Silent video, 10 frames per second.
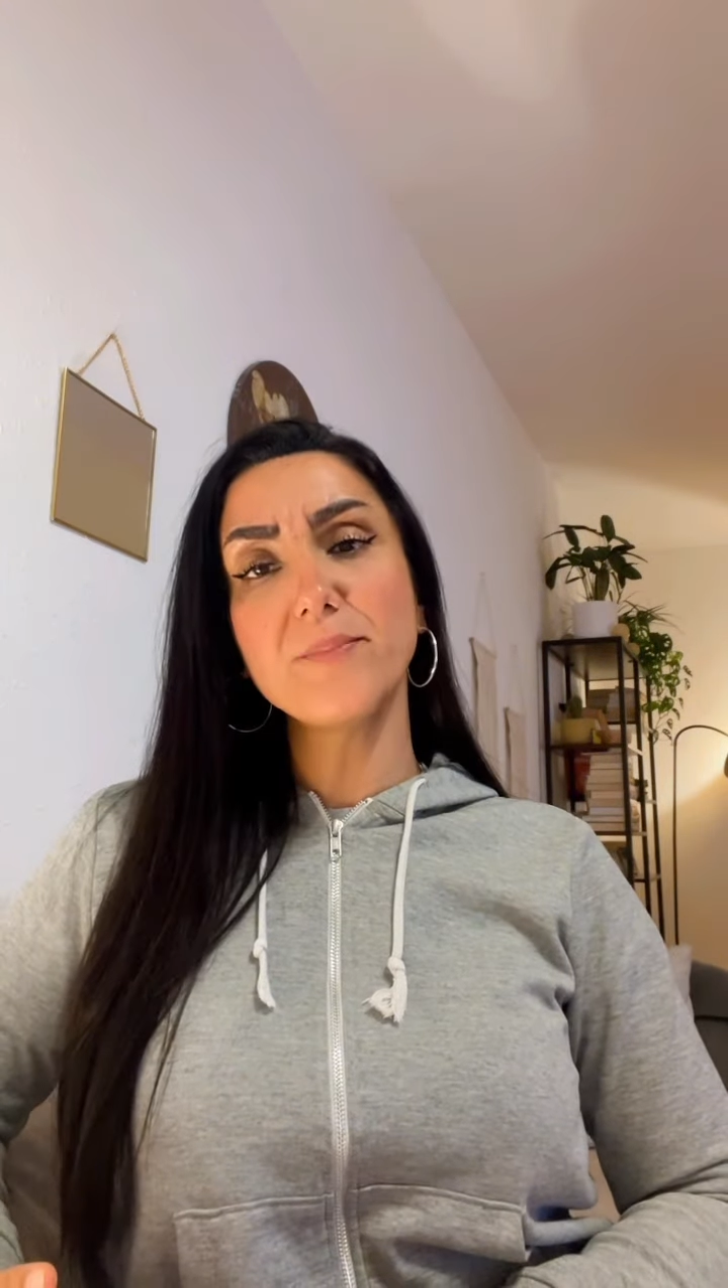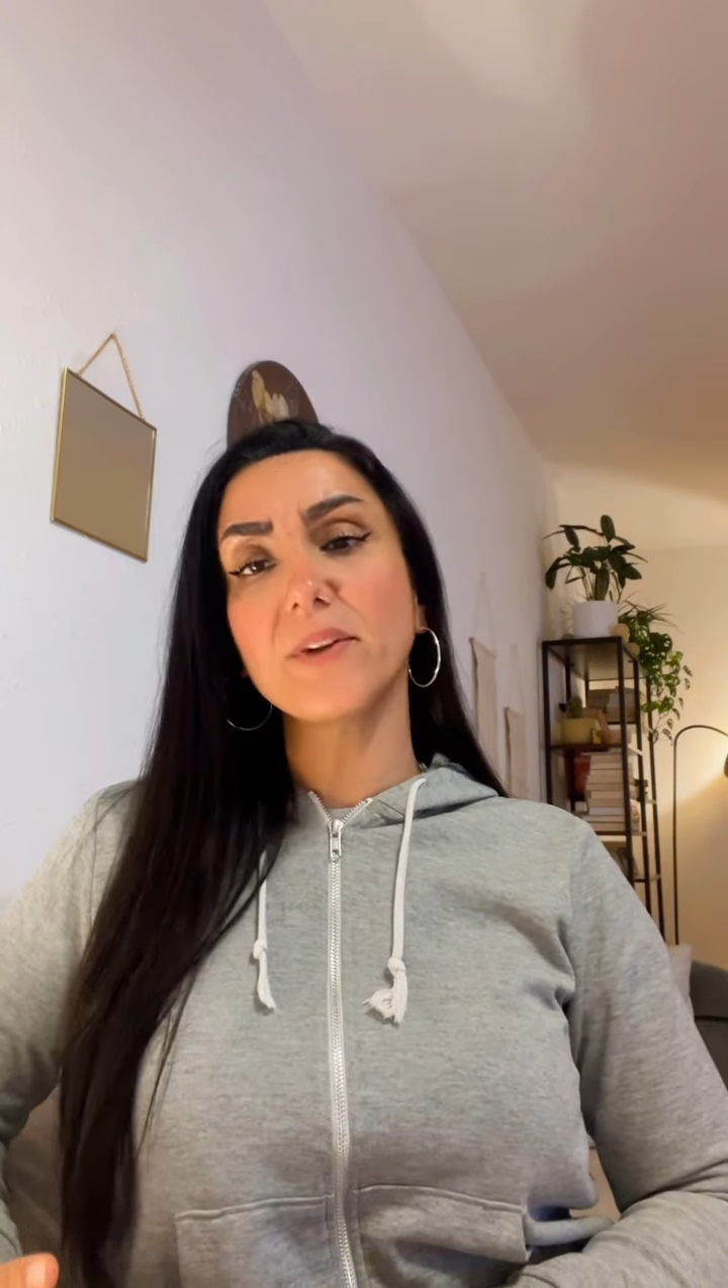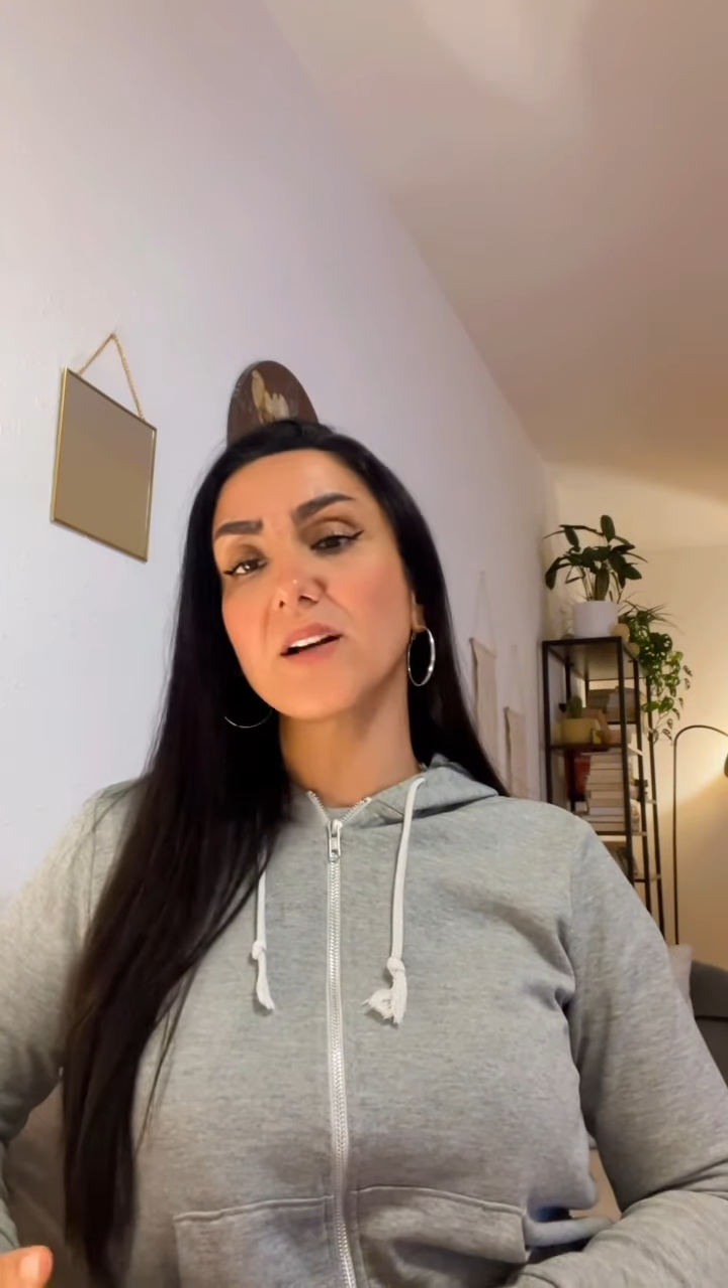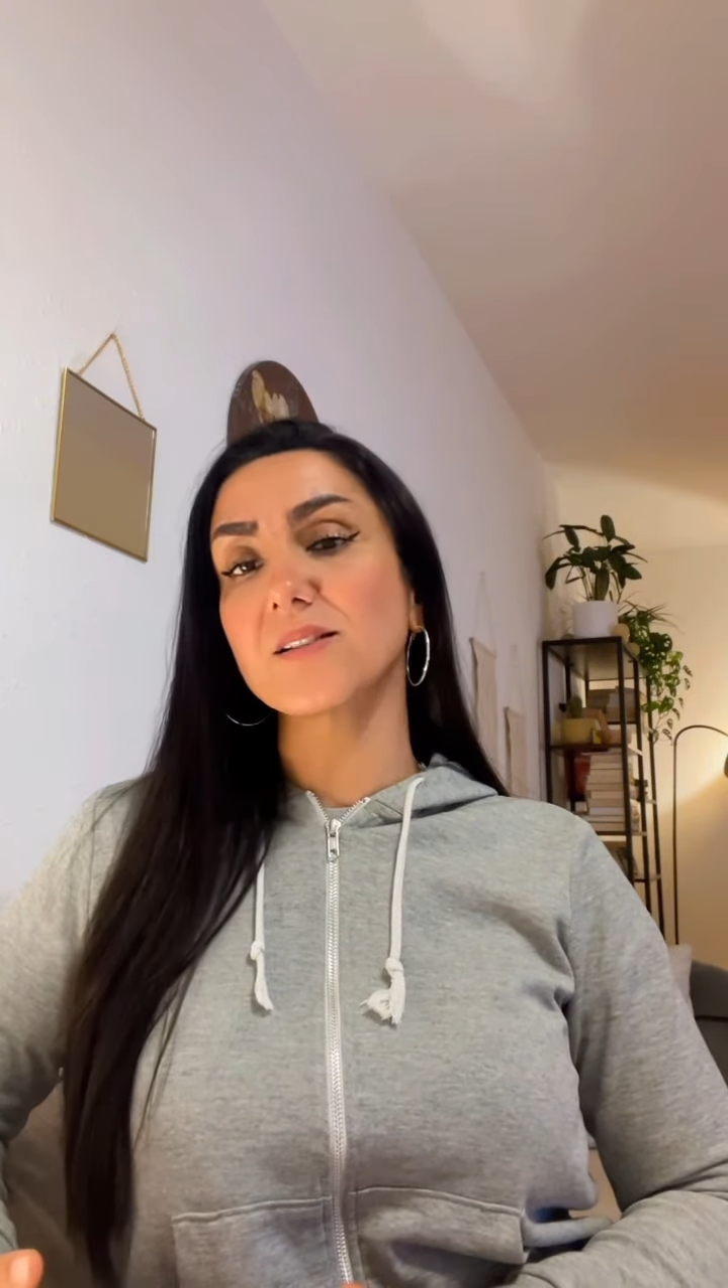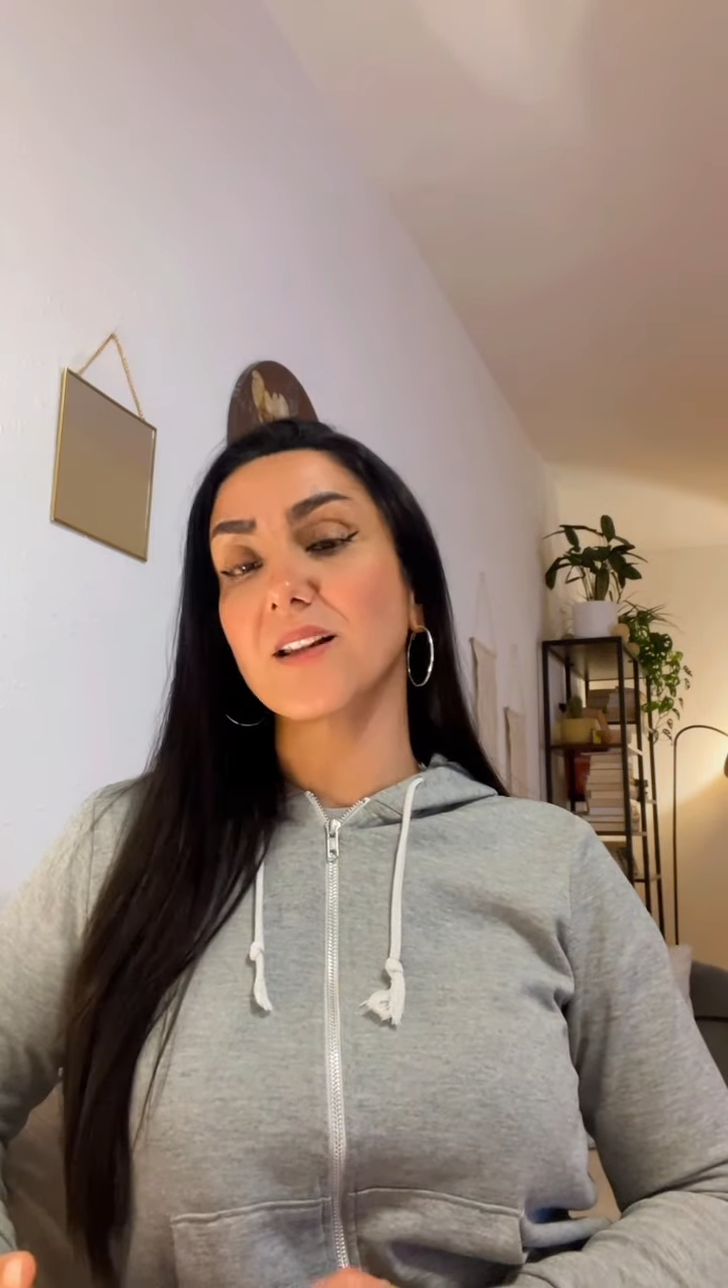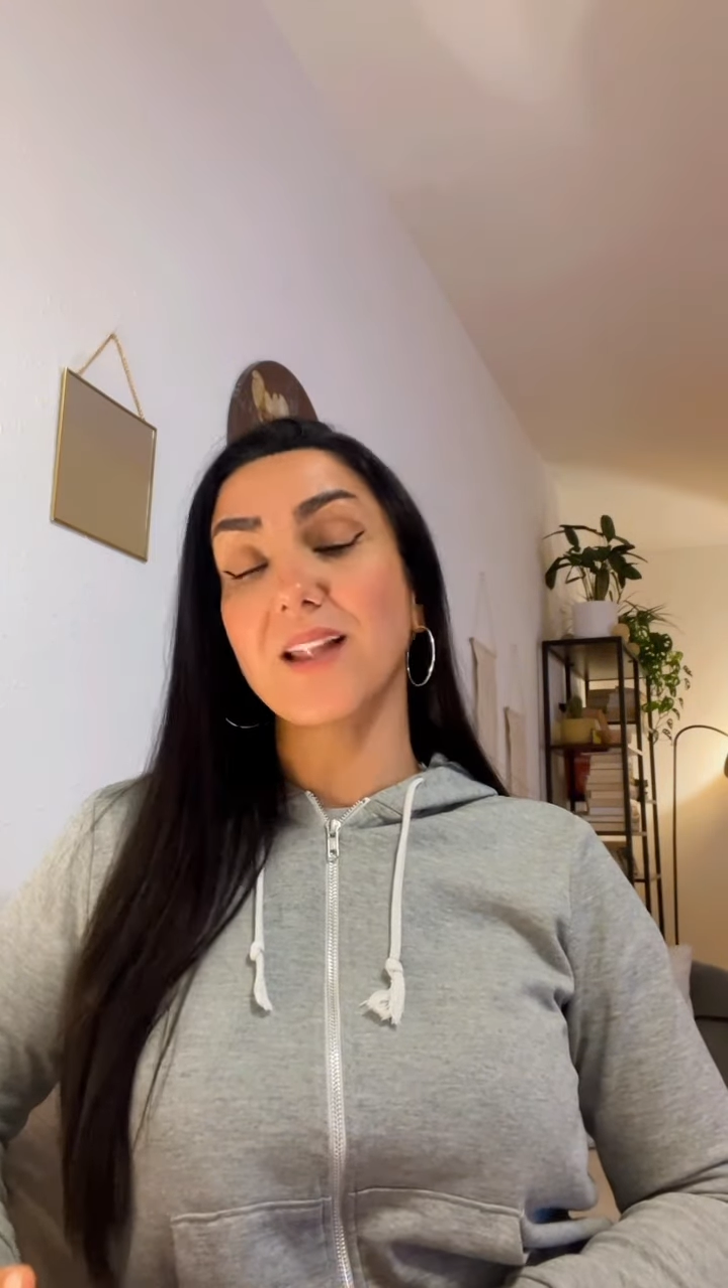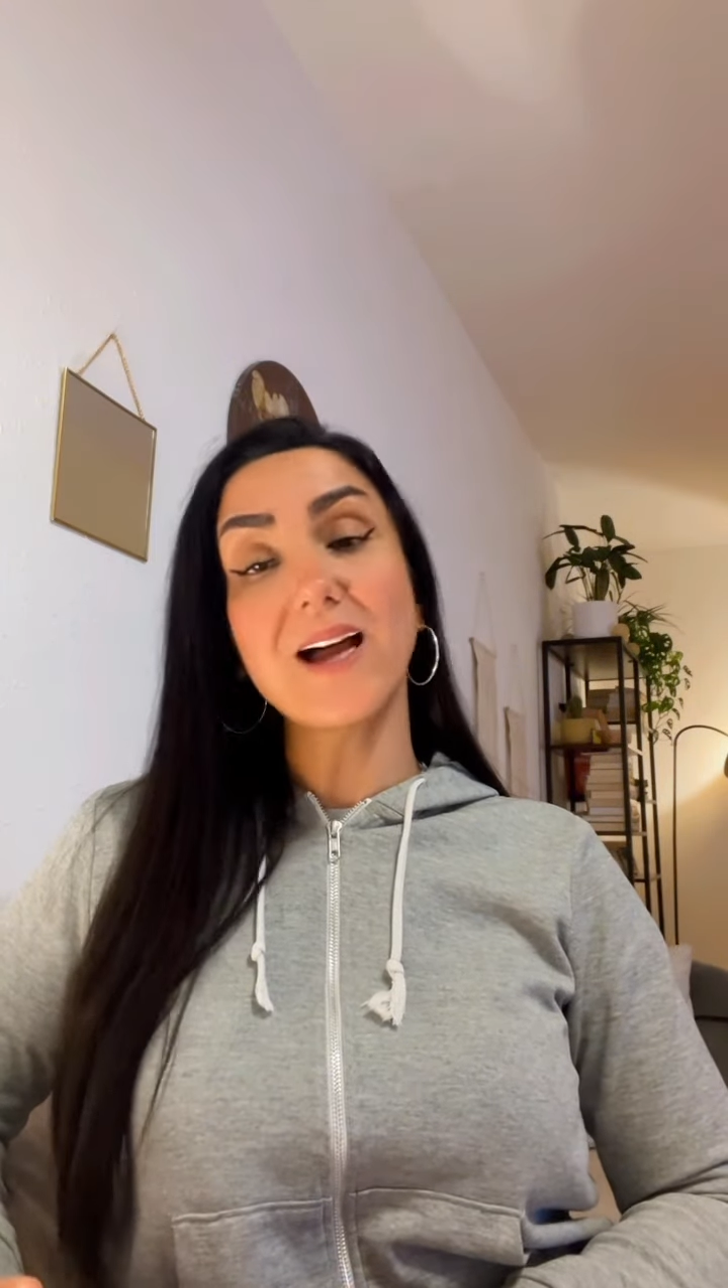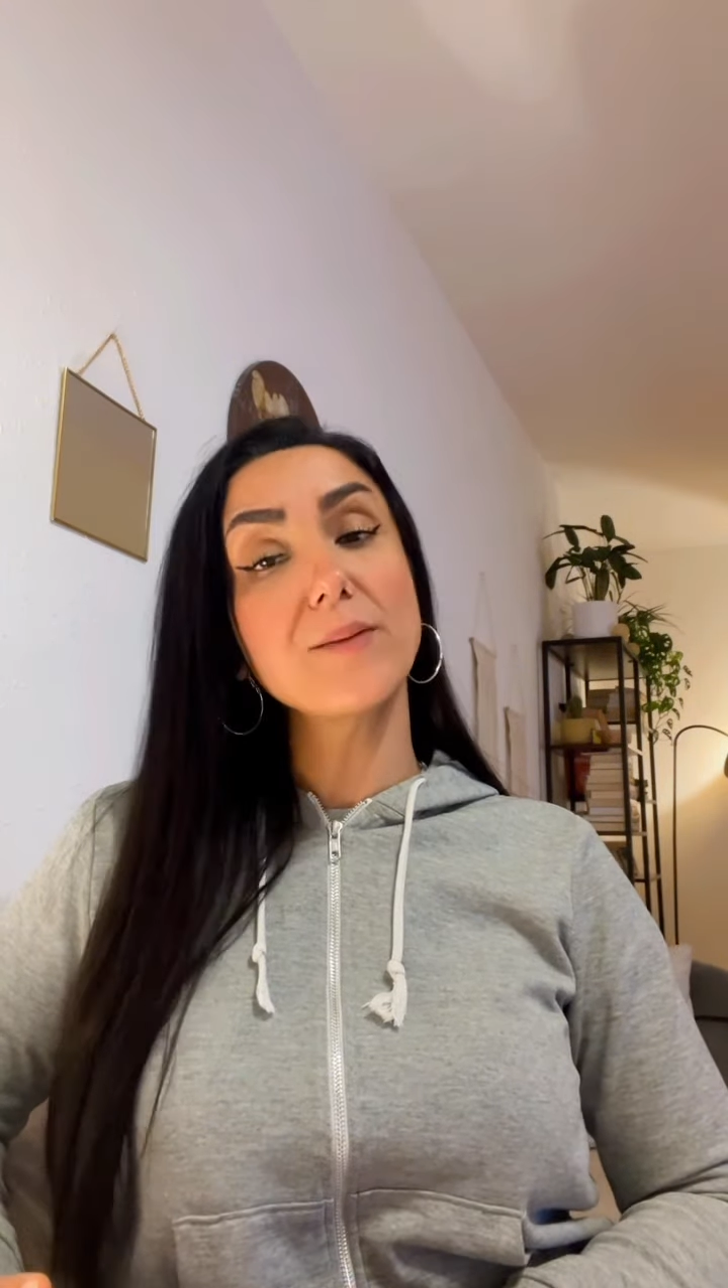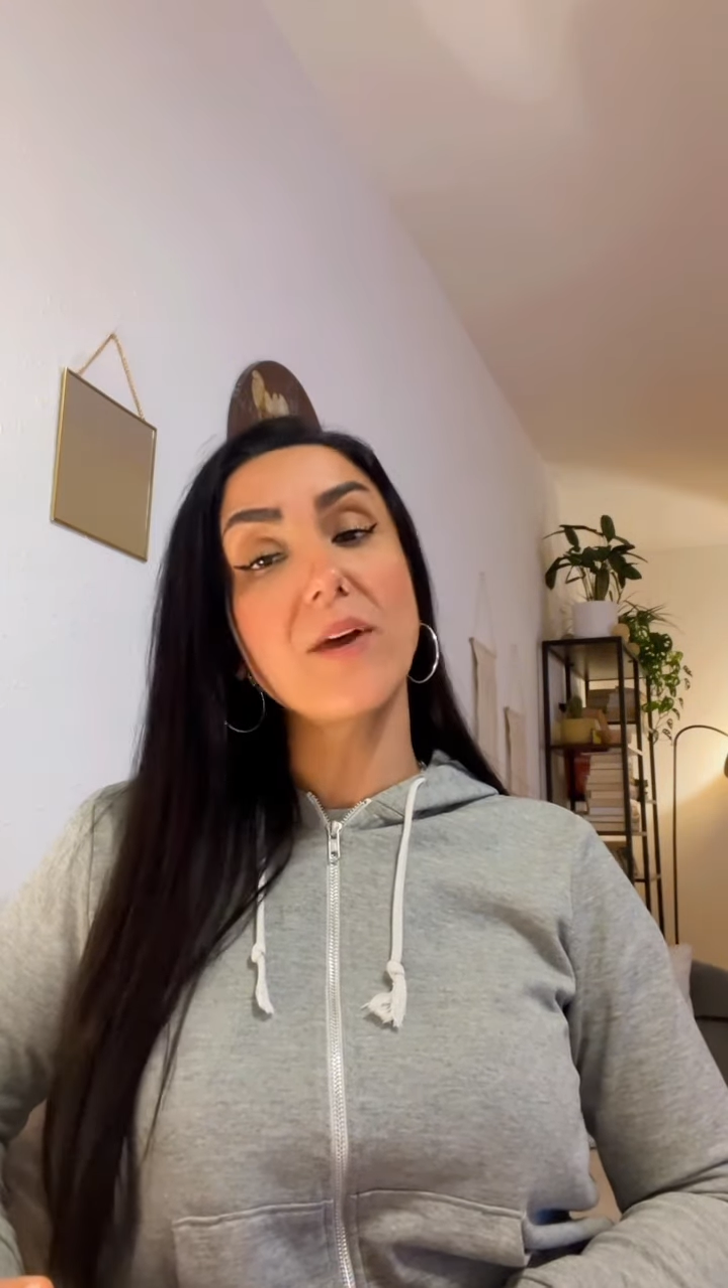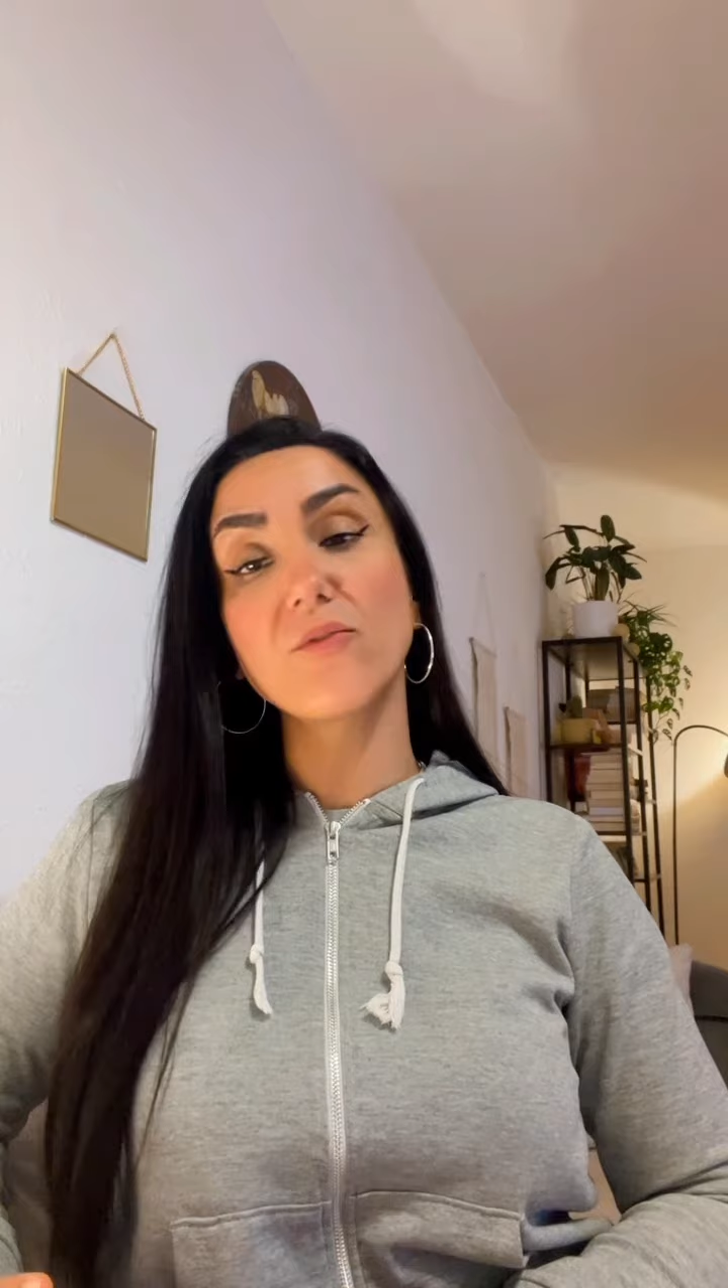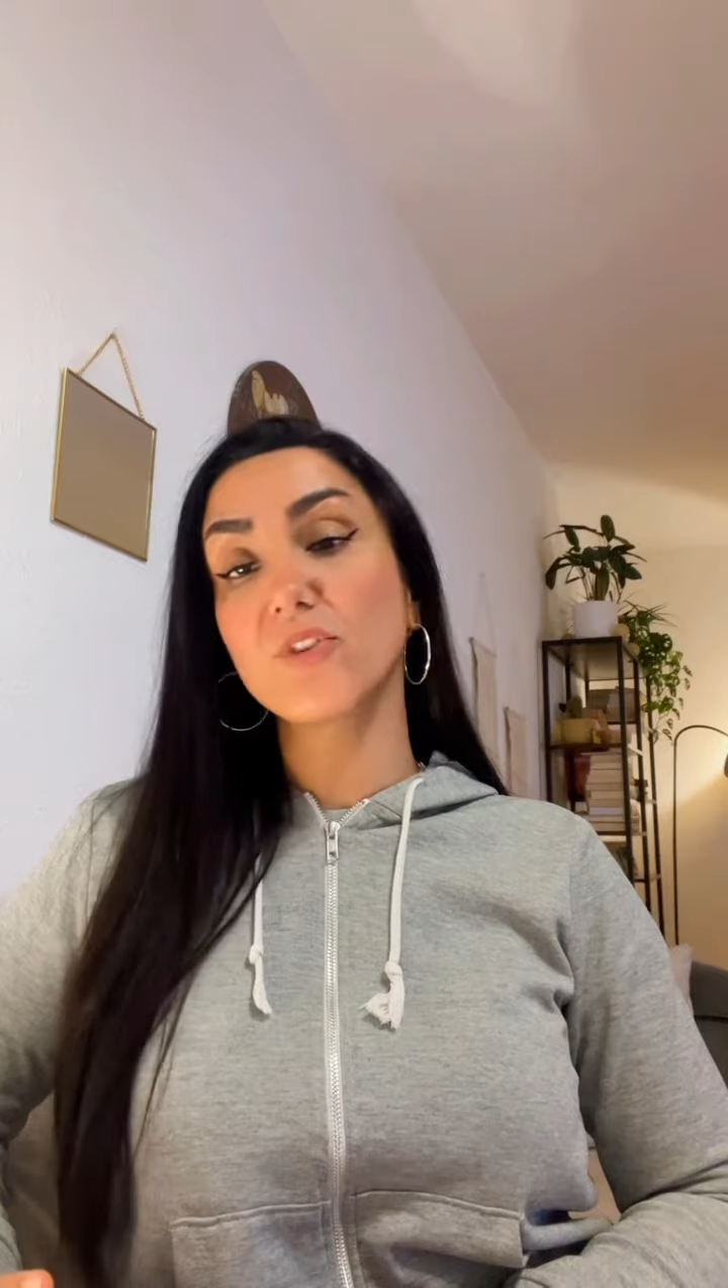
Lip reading: because a lot of men